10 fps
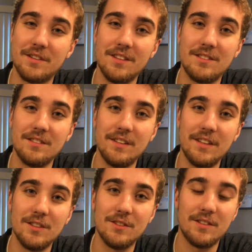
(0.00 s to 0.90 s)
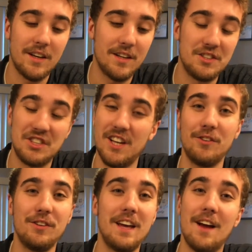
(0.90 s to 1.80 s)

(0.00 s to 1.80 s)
tasting videos, and generally